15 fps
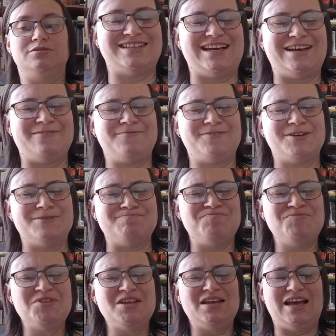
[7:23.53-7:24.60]
I've um,
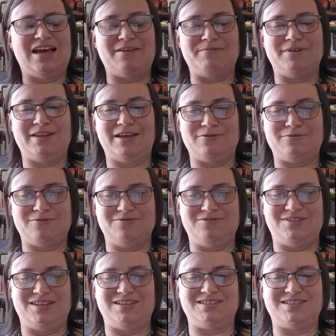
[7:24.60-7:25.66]
I've been like,
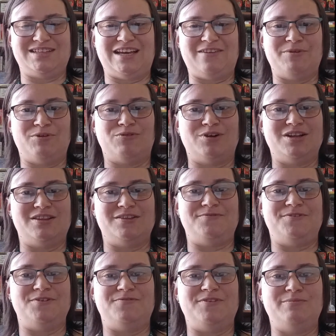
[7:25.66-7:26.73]
you know, say I've been one of the
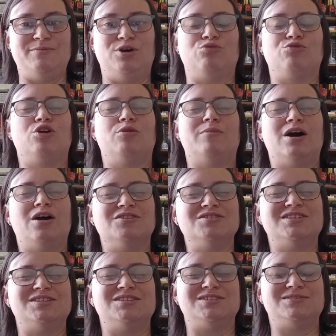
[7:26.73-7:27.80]
few female role models
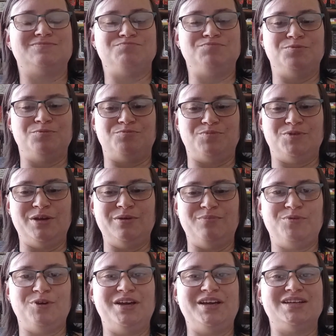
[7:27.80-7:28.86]
that's pretty,
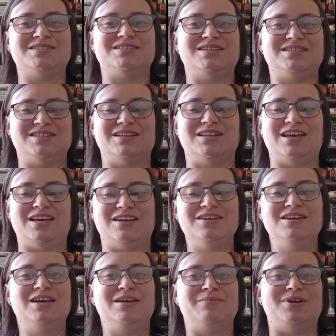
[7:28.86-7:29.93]
pretty consistently
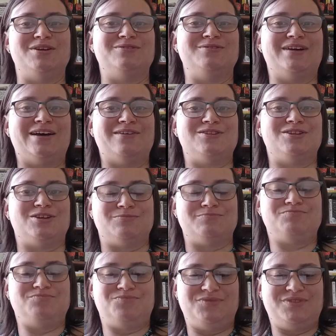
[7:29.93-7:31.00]
been around
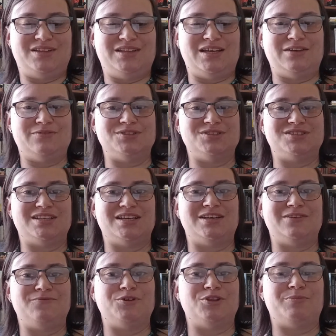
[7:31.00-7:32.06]
them ever since
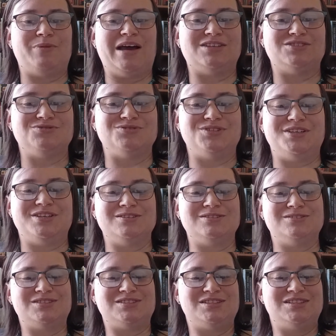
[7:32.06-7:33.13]
for the past three
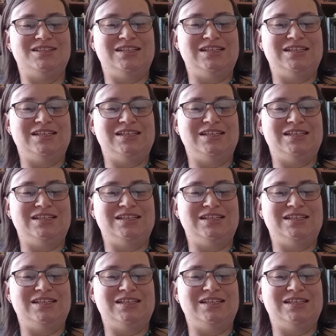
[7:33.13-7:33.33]
years.